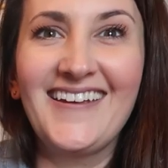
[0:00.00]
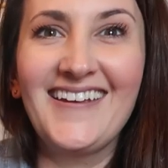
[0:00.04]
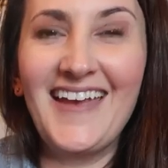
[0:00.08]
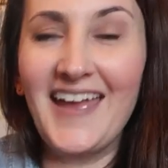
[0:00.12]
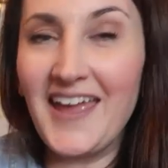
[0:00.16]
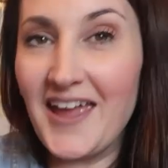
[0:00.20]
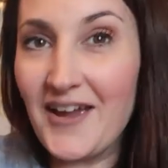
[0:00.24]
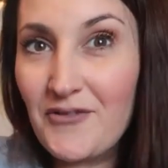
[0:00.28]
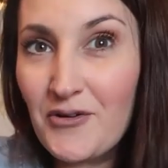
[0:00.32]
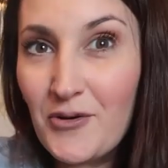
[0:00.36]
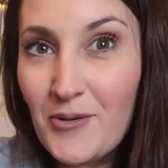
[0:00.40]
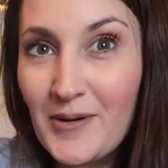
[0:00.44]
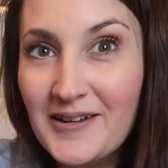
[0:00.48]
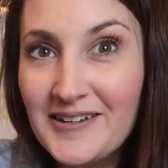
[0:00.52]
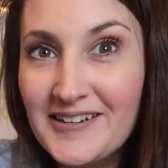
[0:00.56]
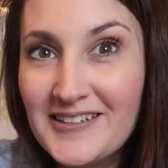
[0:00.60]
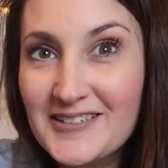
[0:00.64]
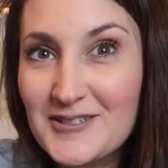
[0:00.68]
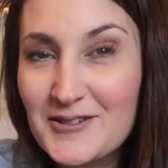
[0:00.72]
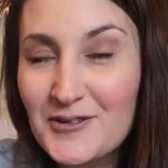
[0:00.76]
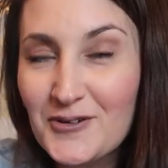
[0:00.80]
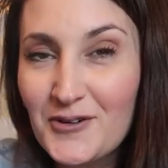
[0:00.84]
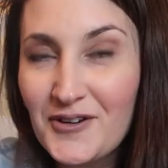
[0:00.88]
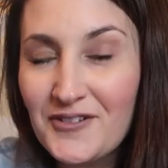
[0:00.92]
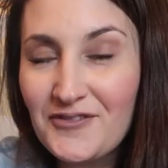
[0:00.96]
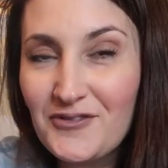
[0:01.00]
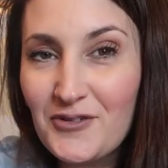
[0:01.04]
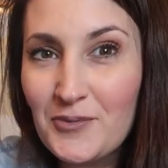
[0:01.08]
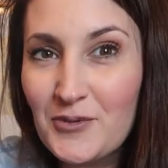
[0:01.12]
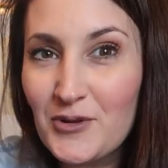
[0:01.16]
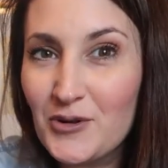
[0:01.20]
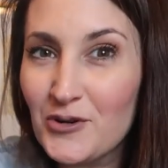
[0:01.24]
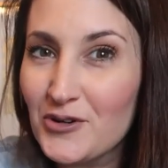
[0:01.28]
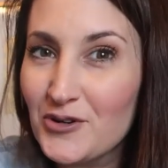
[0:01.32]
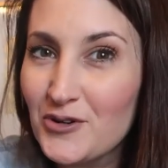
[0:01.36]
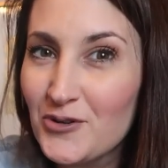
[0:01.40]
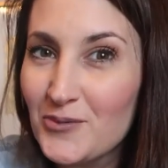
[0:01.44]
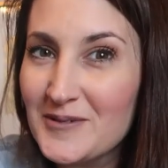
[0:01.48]
Hey everyone, it's Lauren from
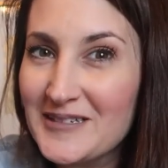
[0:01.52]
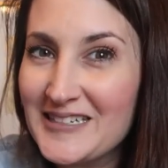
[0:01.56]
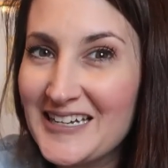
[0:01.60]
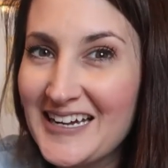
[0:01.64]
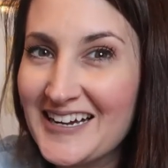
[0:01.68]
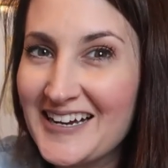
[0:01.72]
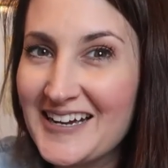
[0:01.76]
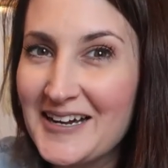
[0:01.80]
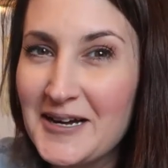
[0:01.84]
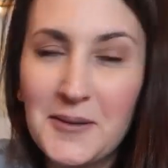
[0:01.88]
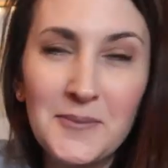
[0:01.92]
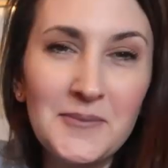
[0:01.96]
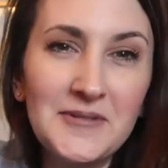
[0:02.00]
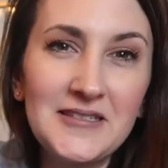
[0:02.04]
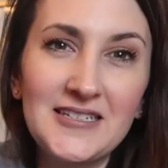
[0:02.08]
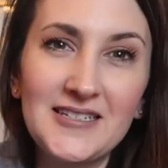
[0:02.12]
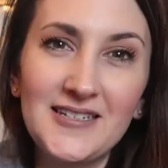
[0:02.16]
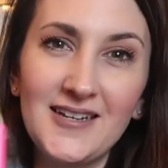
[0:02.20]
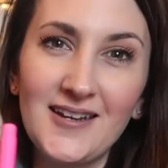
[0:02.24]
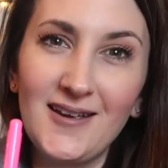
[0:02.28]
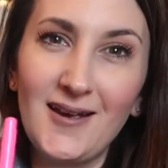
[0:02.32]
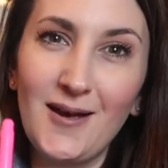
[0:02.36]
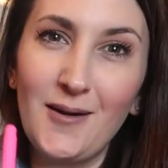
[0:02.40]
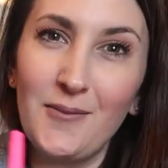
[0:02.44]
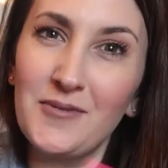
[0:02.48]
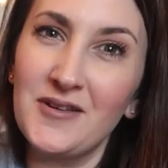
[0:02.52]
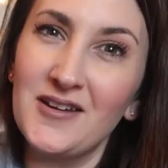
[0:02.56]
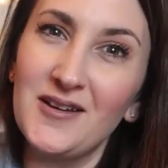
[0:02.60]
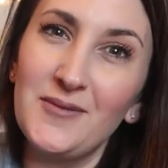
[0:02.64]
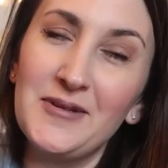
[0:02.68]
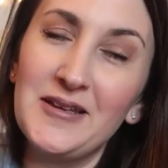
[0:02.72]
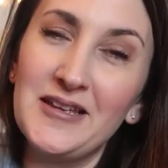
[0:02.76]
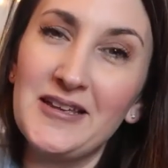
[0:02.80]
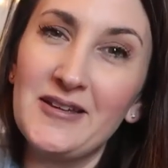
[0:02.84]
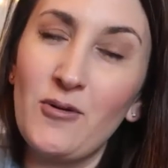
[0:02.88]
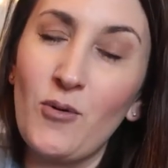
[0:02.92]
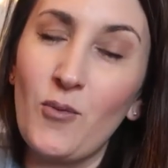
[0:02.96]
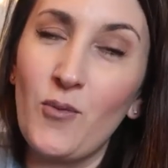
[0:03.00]
LaurenGroupman.com, and today I'm going to
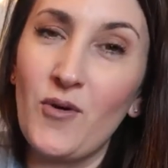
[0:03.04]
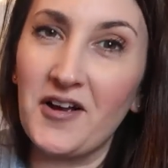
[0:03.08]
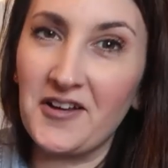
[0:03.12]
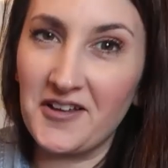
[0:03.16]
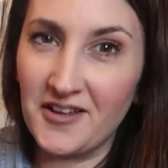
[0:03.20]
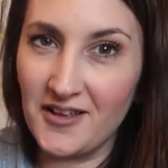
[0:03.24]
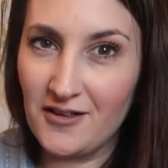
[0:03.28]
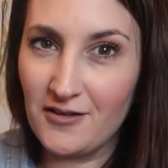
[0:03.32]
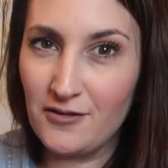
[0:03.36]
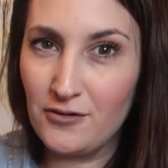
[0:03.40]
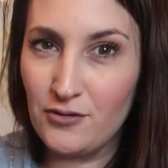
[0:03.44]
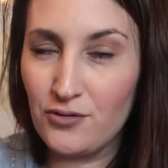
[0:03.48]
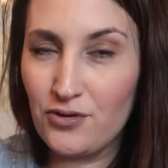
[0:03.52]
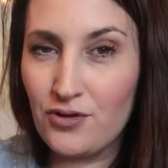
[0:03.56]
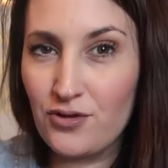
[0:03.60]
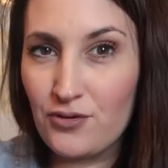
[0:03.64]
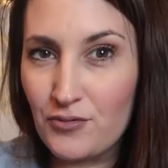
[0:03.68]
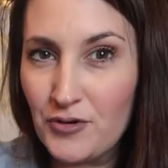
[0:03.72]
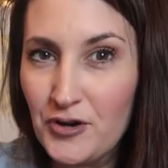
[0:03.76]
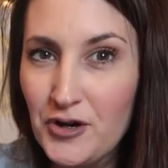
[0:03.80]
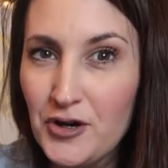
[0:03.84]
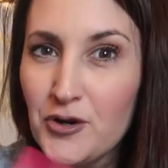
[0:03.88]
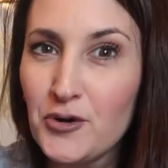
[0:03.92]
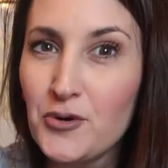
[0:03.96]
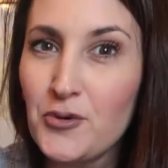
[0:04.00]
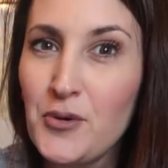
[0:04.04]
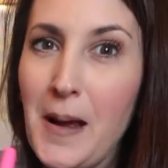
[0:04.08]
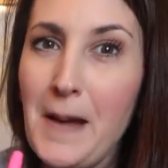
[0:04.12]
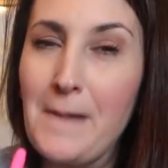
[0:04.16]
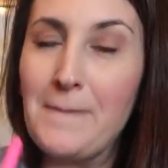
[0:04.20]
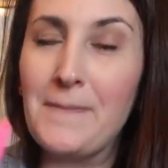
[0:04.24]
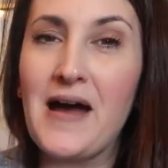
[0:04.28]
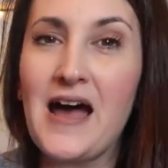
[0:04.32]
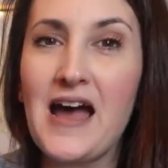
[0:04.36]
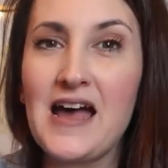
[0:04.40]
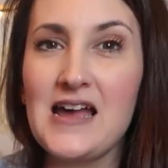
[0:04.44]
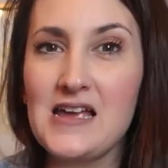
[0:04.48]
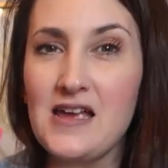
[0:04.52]
be walking you through
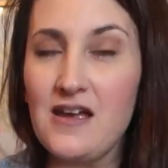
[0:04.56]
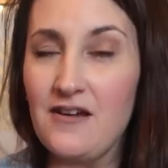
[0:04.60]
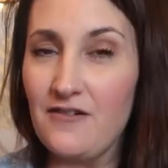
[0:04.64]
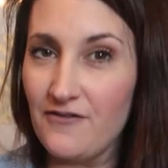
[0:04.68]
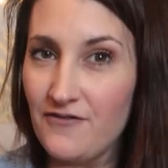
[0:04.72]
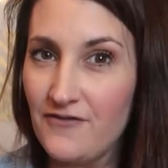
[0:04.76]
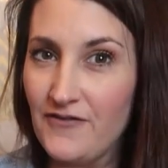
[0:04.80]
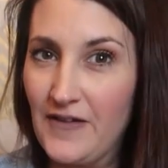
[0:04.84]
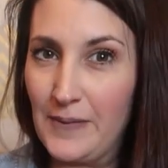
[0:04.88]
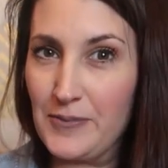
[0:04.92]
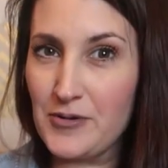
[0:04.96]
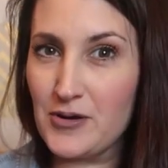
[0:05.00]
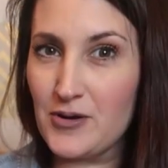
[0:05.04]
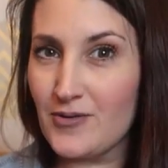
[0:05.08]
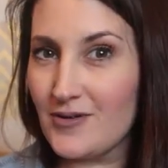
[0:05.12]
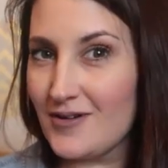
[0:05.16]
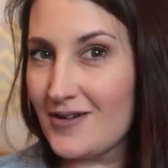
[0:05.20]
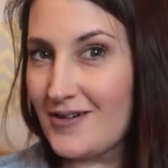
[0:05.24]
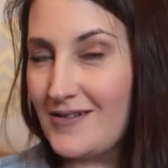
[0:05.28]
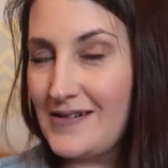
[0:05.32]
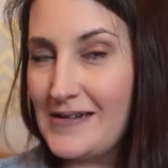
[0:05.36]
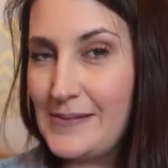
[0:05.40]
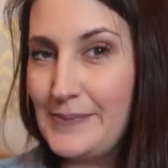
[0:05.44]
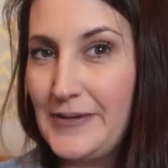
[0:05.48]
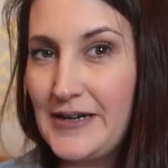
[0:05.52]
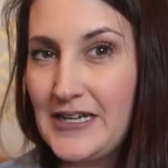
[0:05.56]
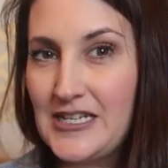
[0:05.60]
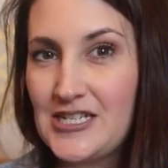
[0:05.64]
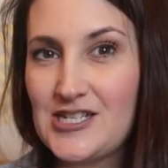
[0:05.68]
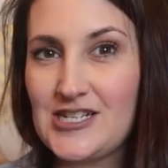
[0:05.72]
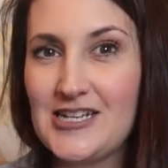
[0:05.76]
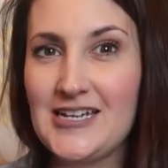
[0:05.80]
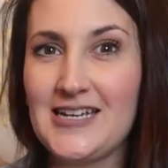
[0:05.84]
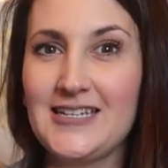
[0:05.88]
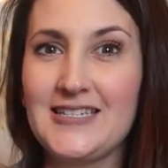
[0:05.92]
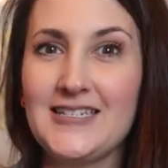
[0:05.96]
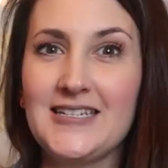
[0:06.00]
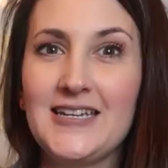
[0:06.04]
my February
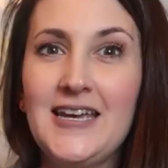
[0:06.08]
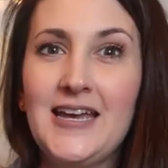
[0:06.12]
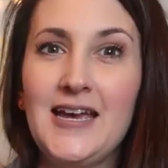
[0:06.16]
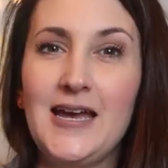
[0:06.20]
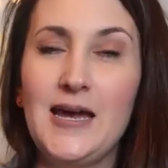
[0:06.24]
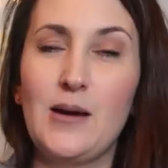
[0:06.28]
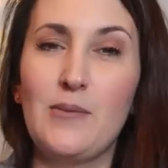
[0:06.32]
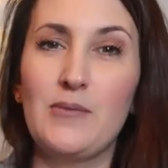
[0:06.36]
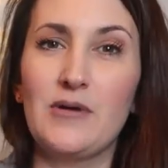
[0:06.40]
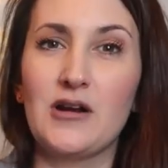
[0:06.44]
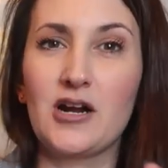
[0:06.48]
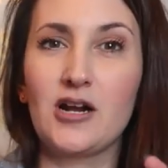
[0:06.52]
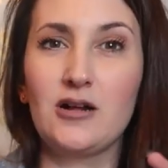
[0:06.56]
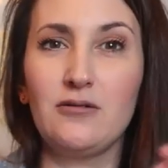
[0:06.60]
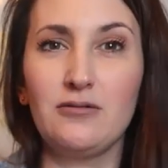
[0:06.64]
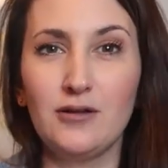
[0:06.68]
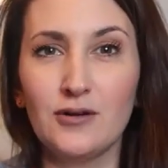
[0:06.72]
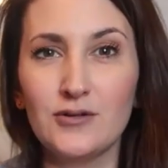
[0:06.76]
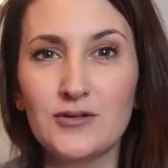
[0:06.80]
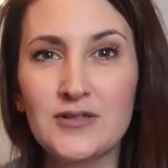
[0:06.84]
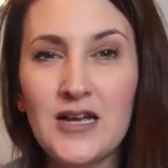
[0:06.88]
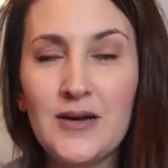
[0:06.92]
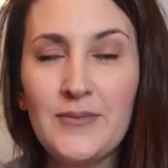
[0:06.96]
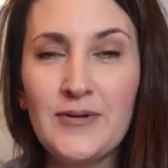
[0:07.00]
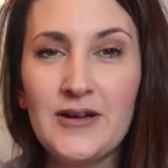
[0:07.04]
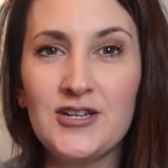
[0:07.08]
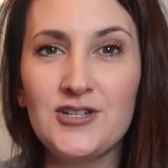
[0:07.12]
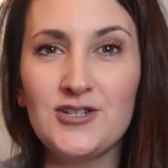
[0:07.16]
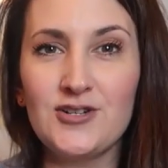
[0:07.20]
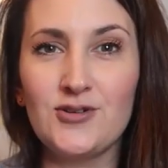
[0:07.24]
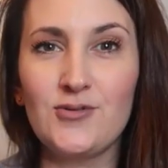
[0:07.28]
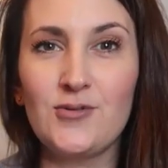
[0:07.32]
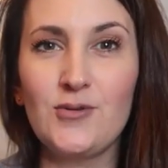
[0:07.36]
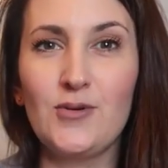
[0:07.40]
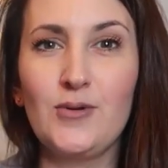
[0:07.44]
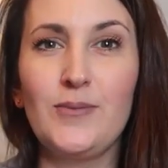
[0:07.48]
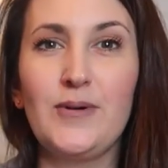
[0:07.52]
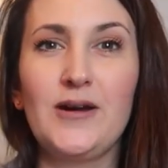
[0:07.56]
budget. I'm going to close out my
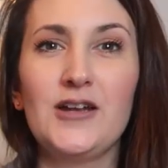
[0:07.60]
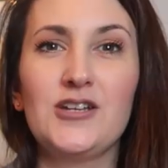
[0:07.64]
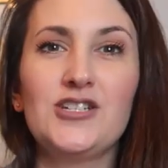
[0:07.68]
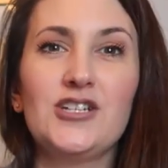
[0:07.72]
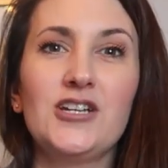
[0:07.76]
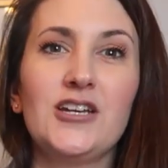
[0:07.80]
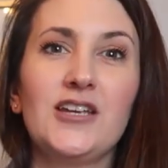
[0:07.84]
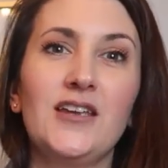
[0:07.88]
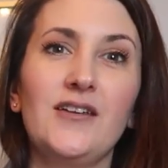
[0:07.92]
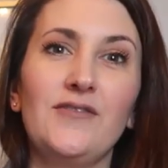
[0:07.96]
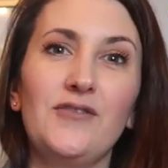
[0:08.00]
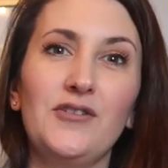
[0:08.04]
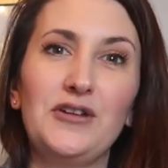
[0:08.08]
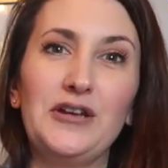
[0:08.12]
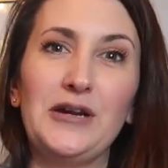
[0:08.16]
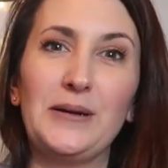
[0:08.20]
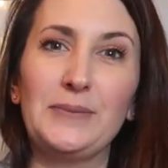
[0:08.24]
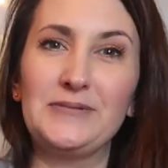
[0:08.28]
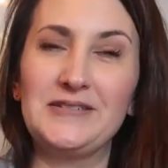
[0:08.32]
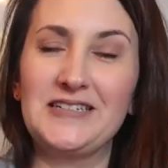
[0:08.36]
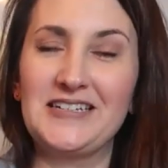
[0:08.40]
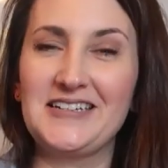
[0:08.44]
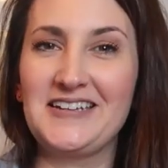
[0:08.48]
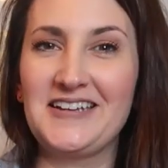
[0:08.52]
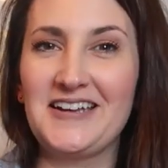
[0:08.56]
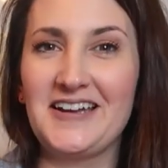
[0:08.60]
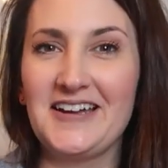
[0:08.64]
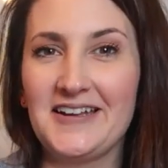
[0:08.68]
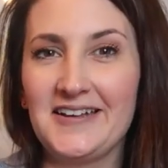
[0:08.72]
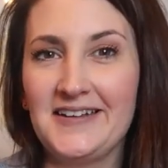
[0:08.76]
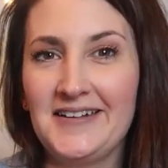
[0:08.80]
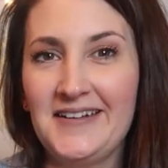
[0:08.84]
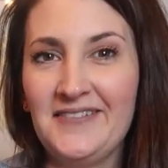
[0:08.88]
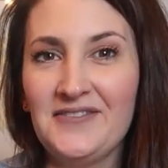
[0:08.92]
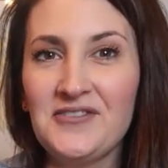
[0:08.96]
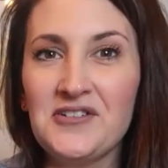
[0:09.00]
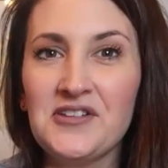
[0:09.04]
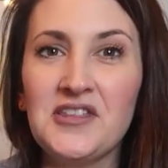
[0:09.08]
January budget, give you an update
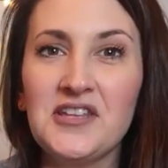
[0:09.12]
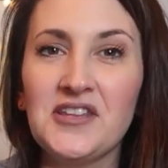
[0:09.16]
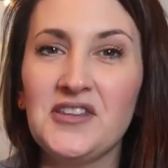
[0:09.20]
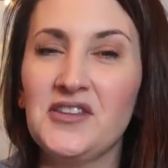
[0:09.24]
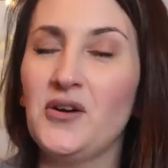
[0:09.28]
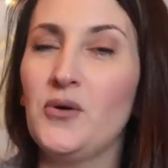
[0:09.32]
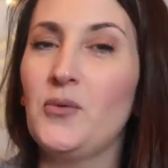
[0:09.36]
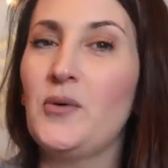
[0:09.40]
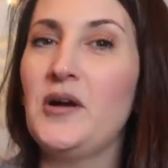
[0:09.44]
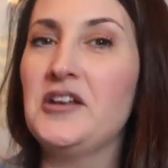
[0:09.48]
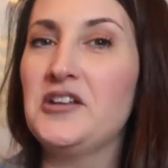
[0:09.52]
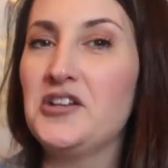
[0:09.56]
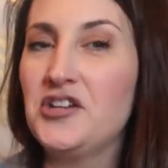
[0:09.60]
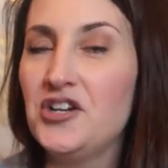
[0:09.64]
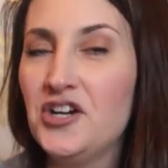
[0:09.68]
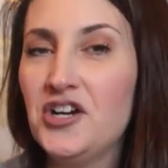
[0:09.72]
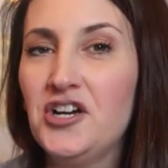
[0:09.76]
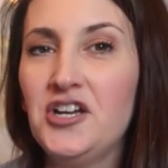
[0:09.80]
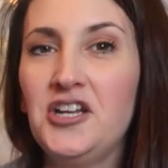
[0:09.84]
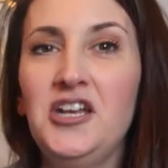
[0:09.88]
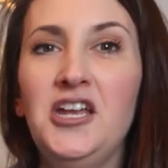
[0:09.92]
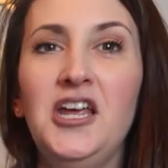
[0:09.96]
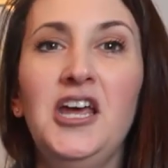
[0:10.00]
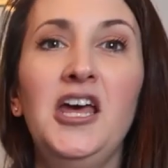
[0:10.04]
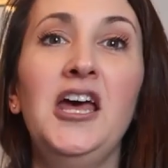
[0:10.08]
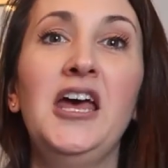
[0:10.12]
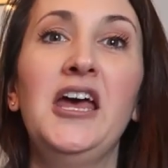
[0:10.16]
on everything that went good